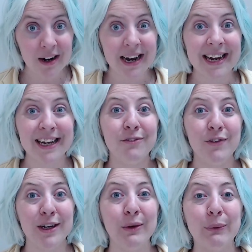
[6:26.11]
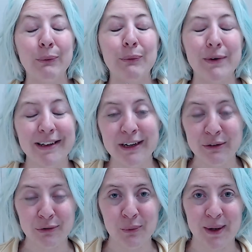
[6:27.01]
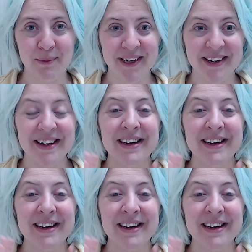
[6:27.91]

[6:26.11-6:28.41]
it can feel really overwhelming,